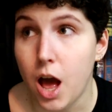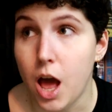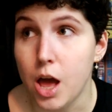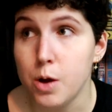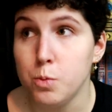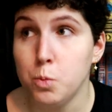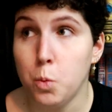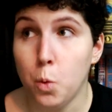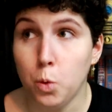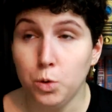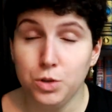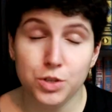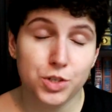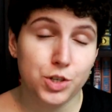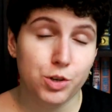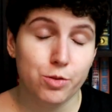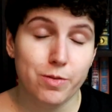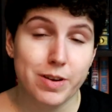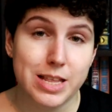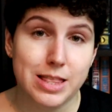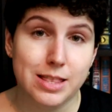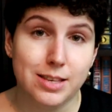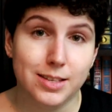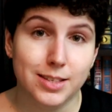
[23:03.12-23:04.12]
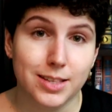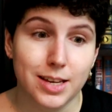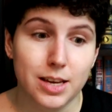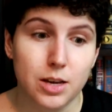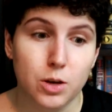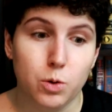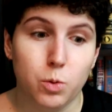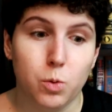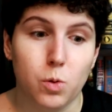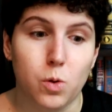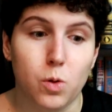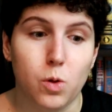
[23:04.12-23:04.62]
I want to read the
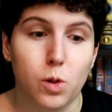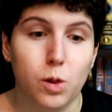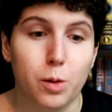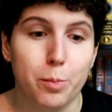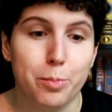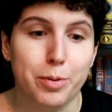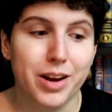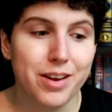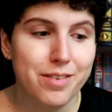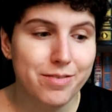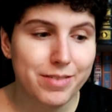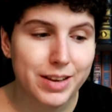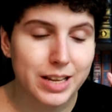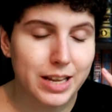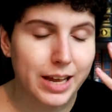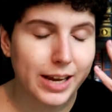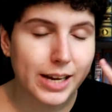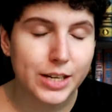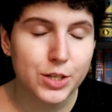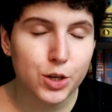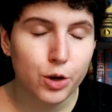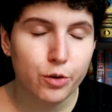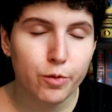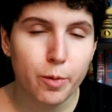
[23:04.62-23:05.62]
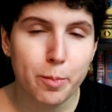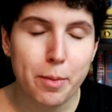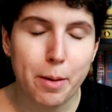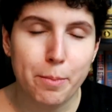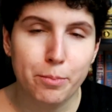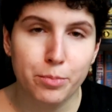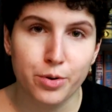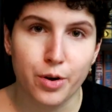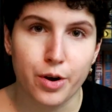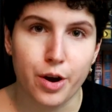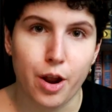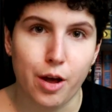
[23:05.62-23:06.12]
sequel, but I feel like I don't
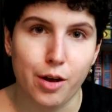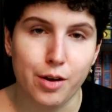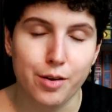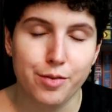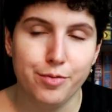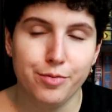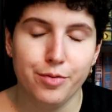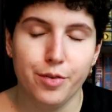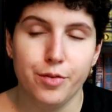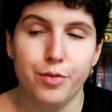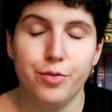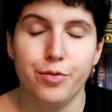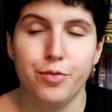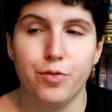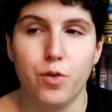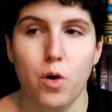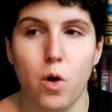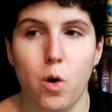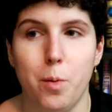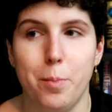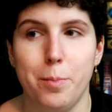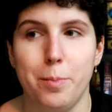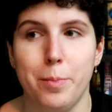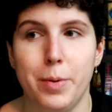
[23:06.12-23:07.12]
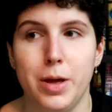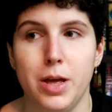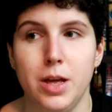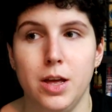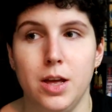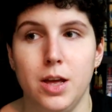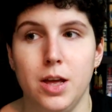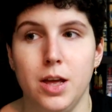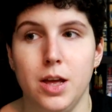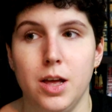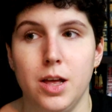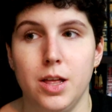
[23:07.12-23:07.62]
remember enough from
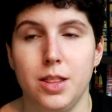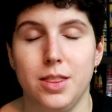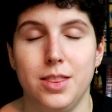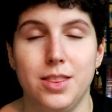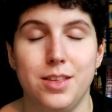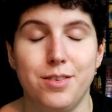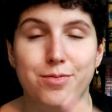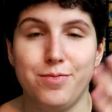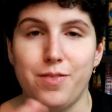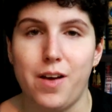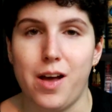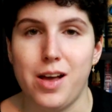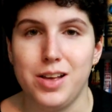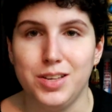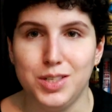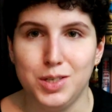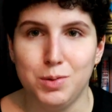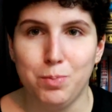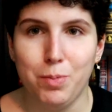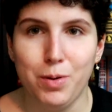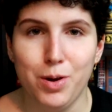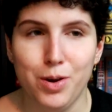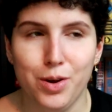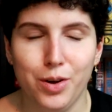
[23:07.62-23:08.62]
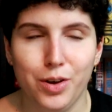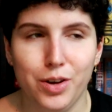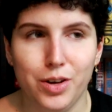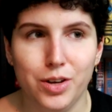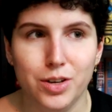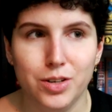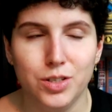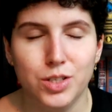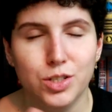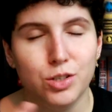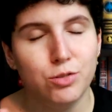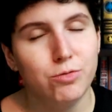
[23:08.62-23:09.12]
the first book
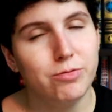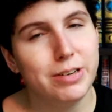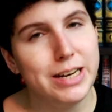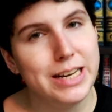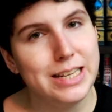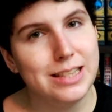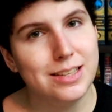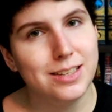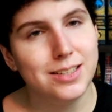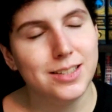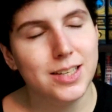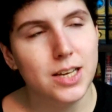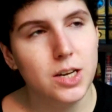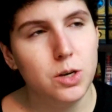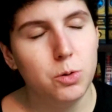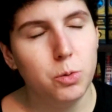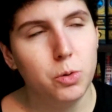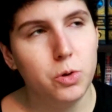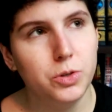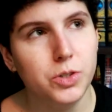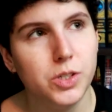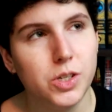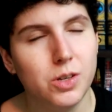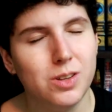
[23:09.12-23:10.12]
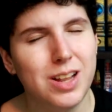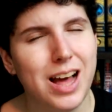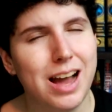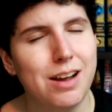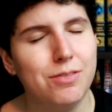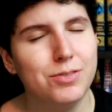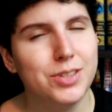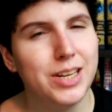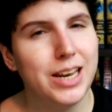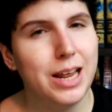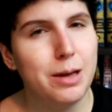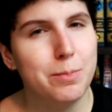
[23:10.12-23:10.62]
to read the sequel, so you'll
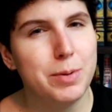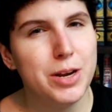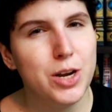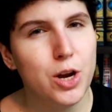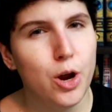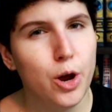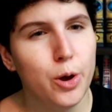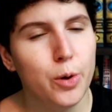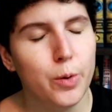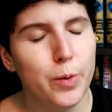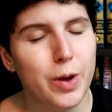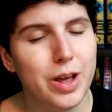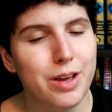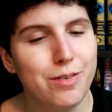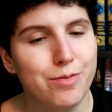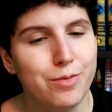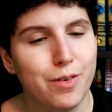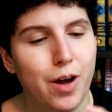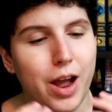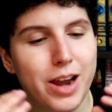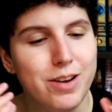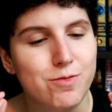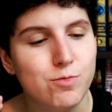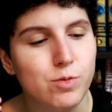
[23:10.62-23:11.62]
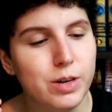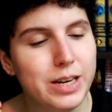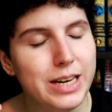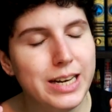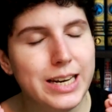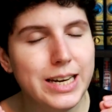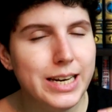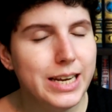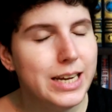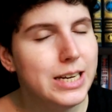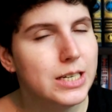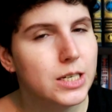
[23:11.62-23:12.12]
have to let me know if I
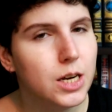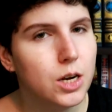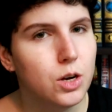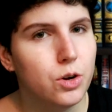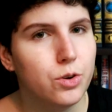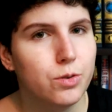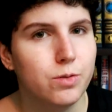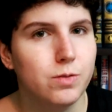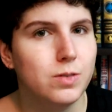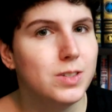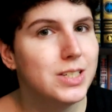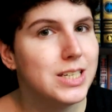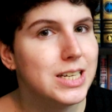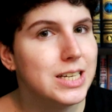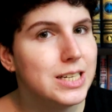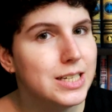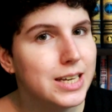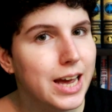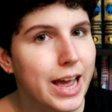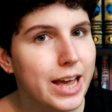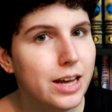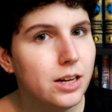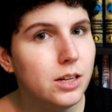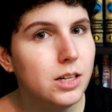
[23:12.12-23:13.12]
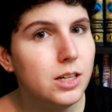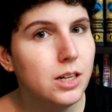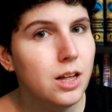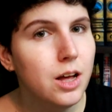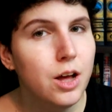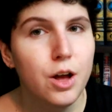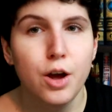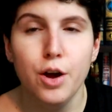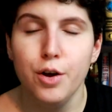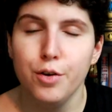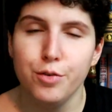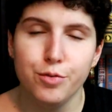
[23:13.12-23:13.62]
really need a lot of detail
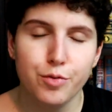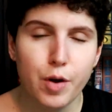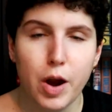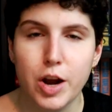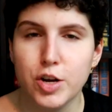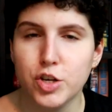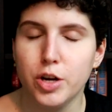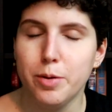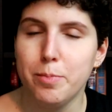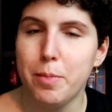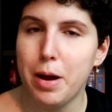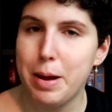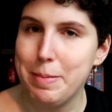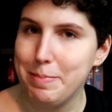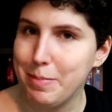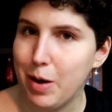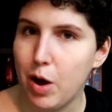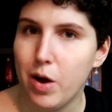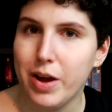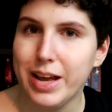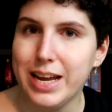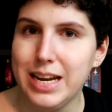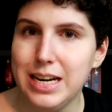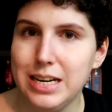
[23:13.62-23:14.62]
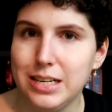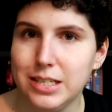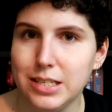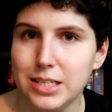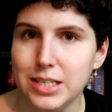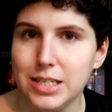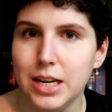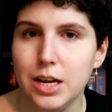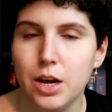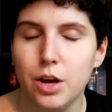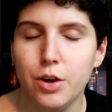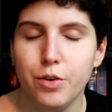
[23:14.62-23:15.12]
fresh in my
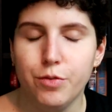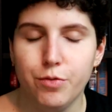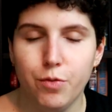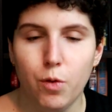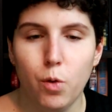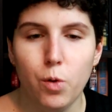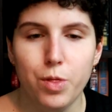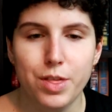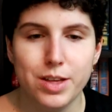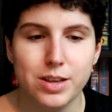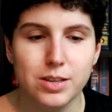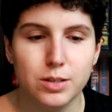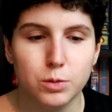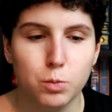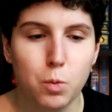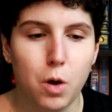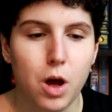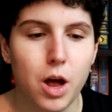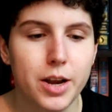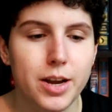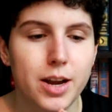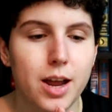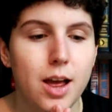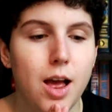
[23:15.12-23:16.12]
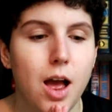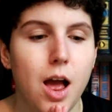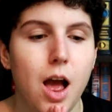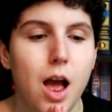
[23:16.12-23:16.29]
mind for this one.